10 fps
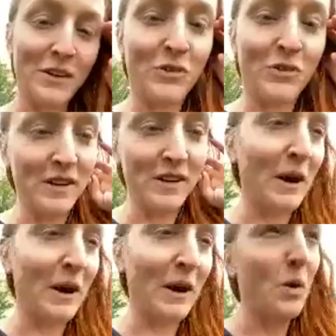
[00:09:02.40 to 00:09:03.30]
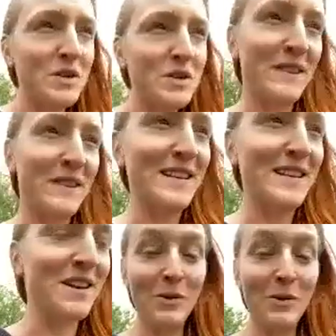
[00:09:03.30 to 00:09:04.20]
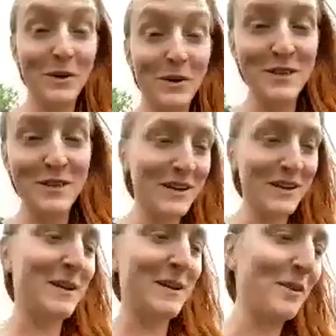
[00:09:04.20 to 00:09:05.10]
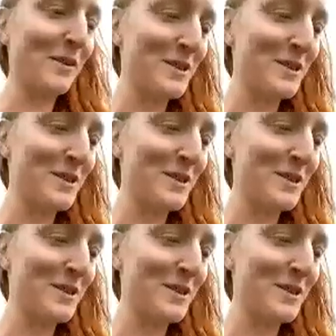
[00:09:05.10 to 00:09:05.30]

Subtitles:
quotes, but that's not what Facebook has become. So